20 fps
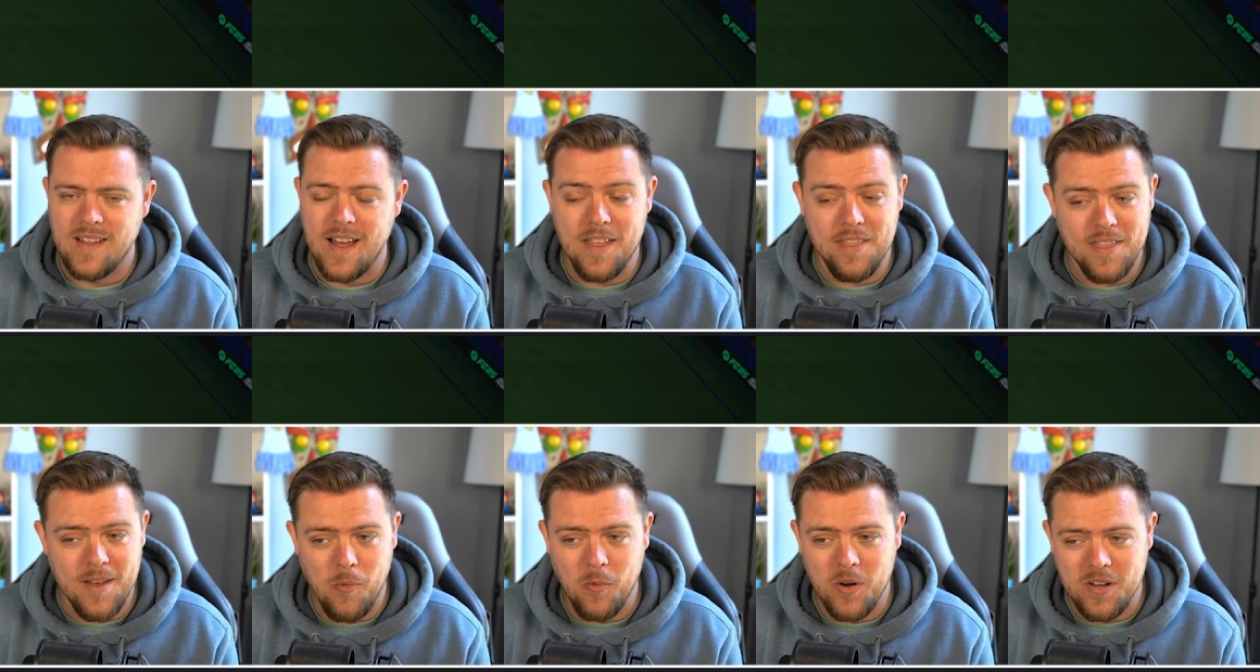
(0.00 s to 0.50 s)

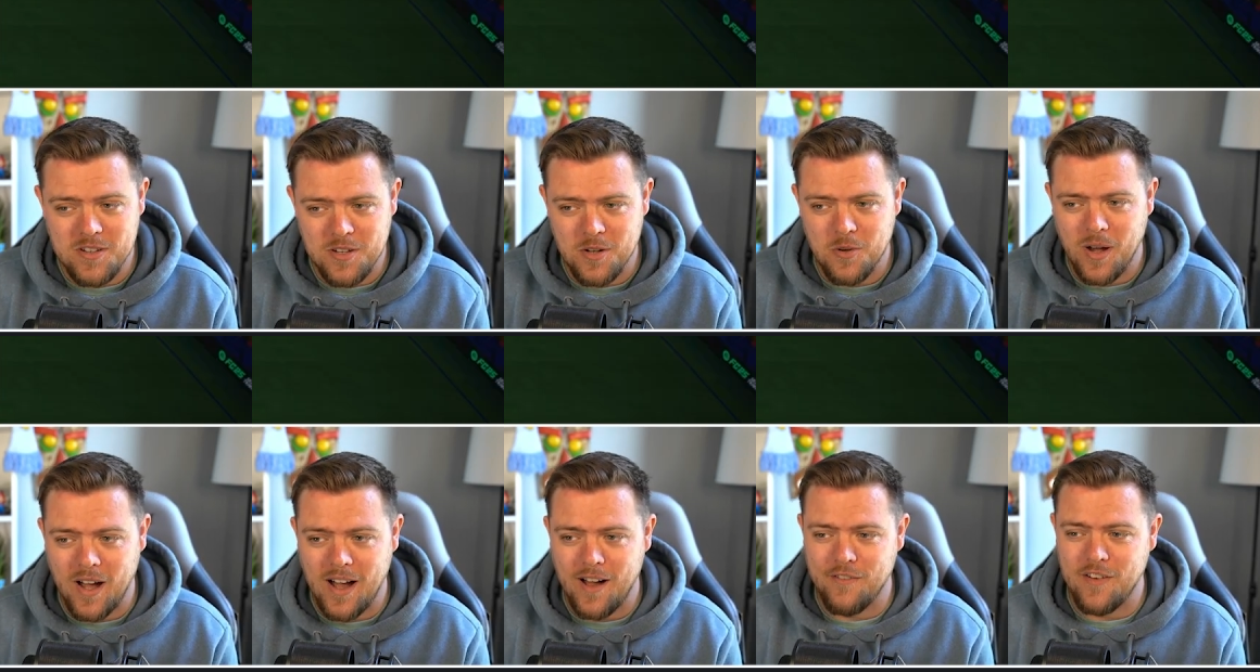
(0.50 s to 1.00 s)
And then we do
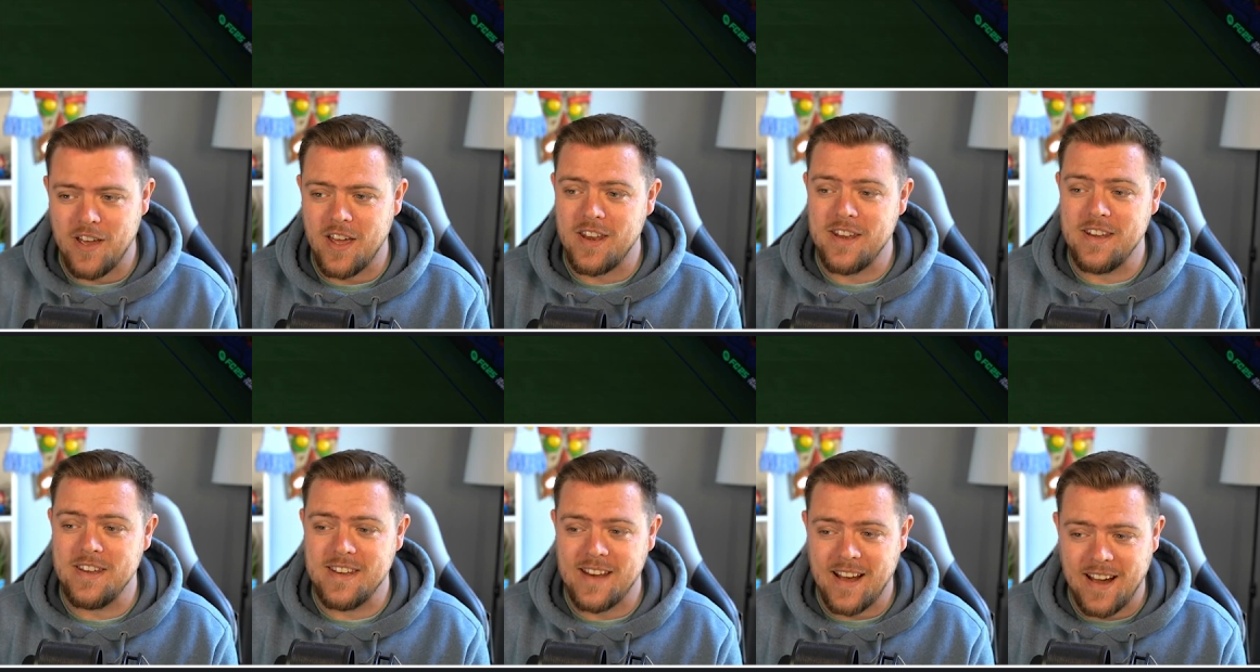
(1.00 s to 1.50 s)
have a
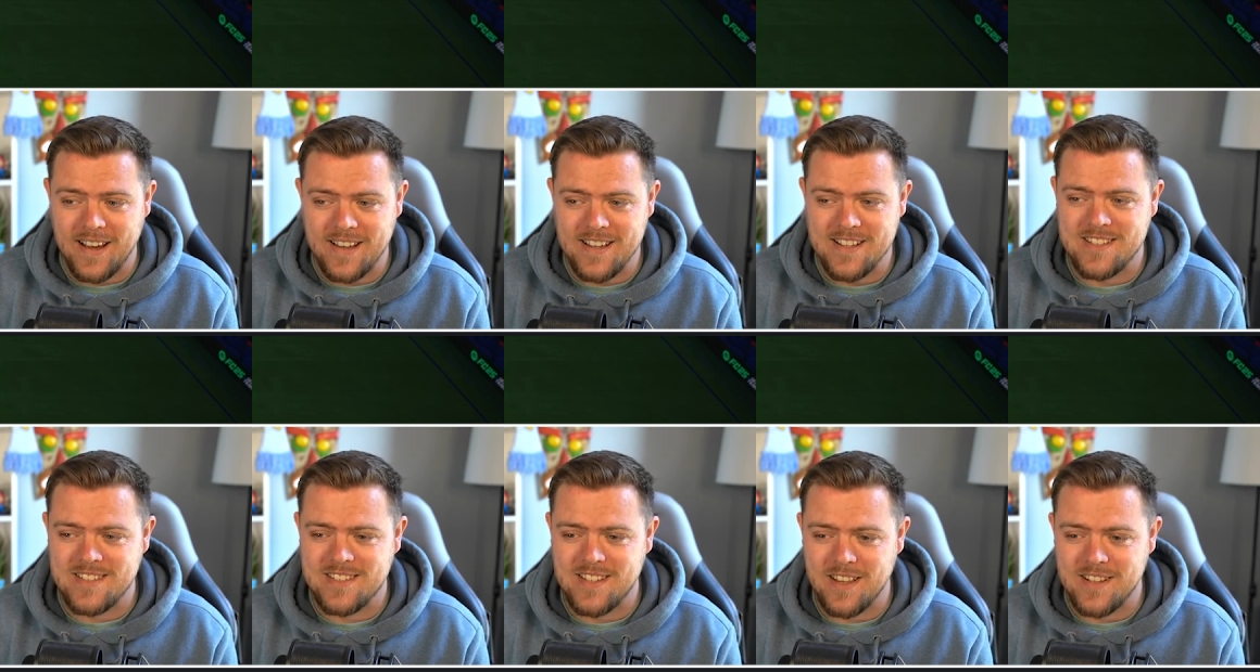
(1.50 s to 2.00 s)

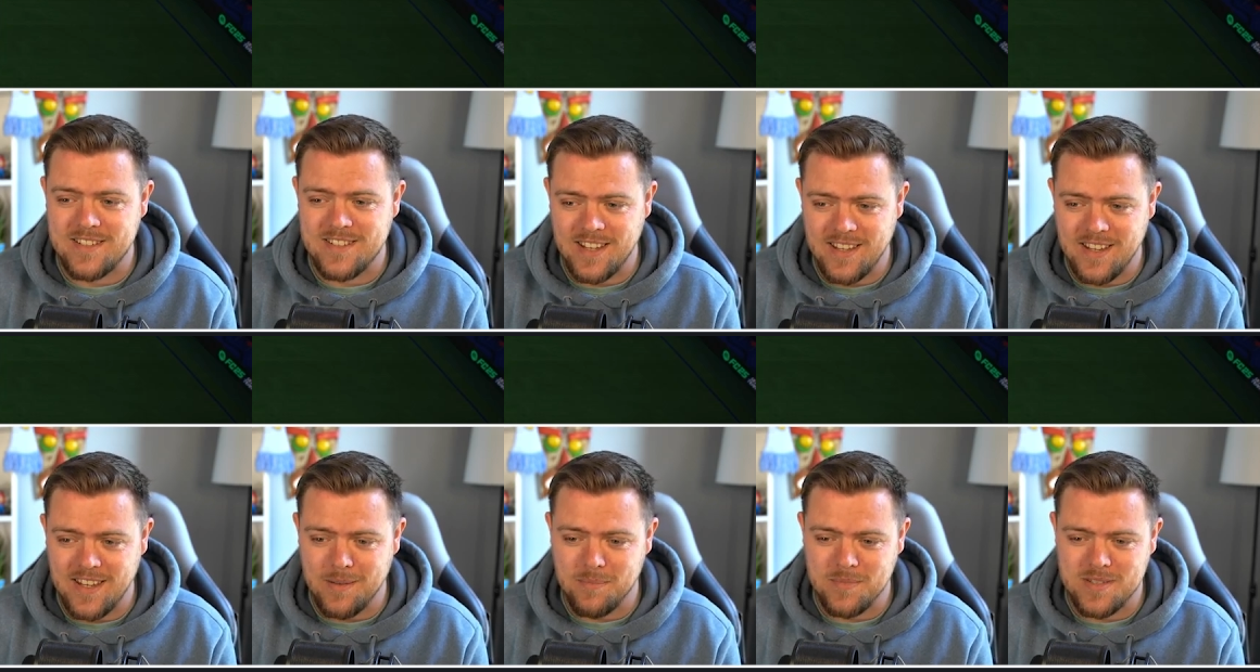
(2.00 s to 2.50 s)
nice
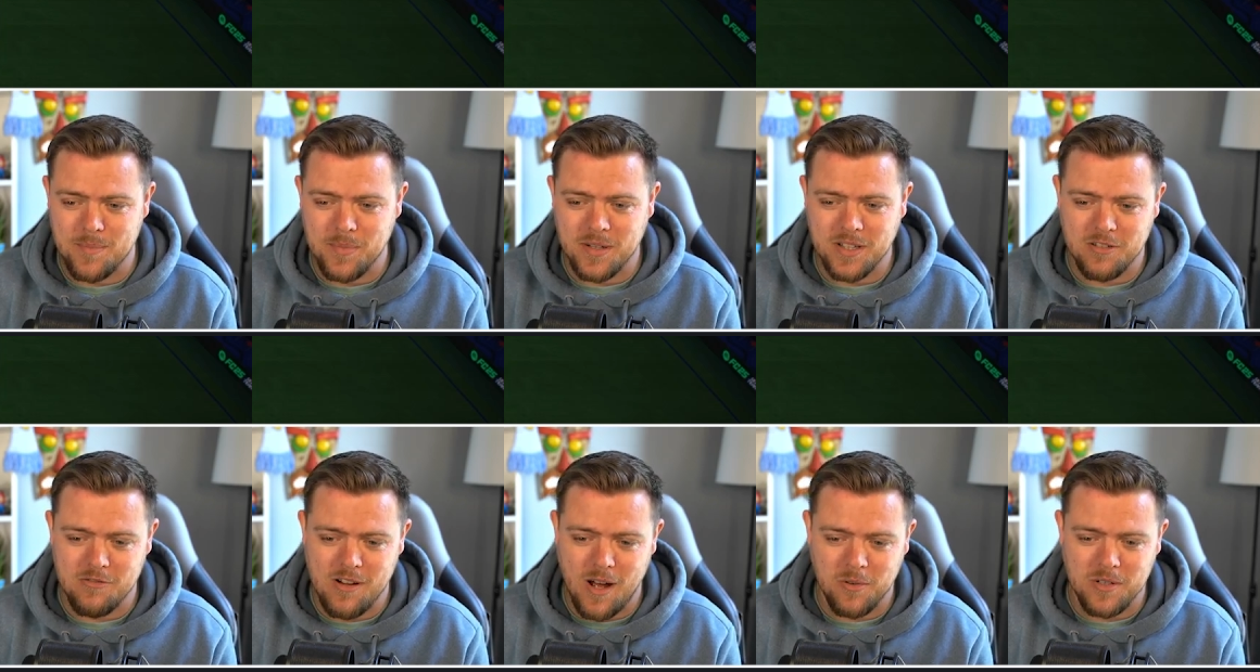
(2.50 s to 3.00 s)
team to
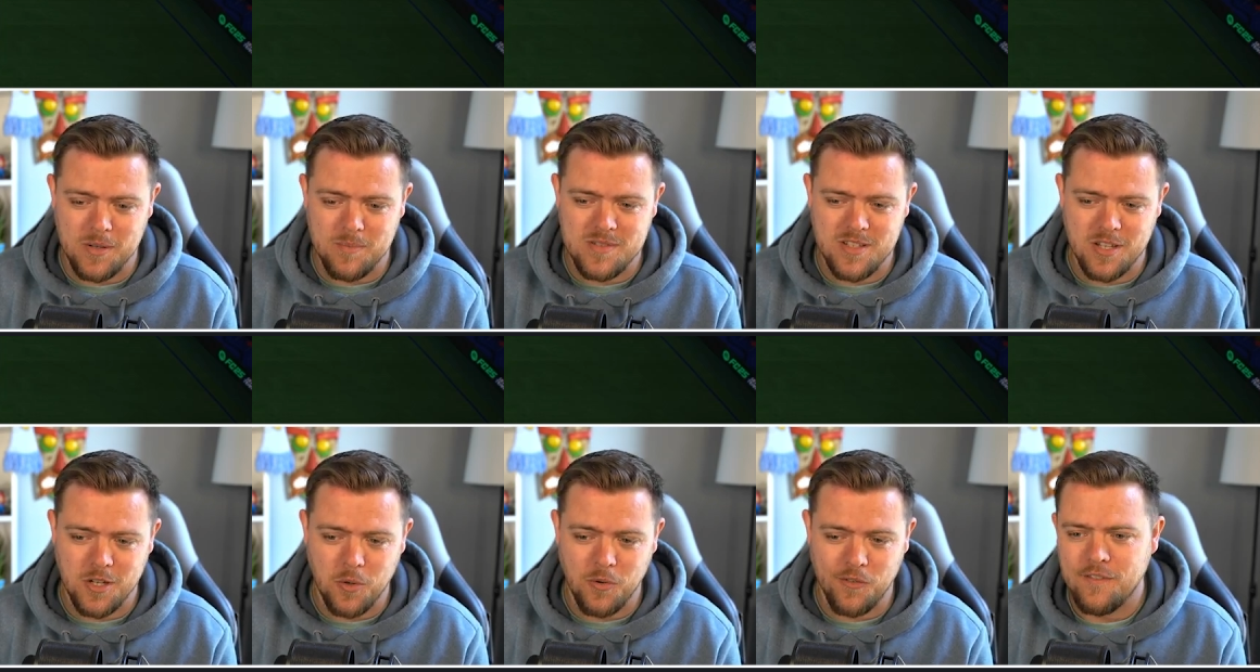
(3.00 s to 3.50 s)
build around him too,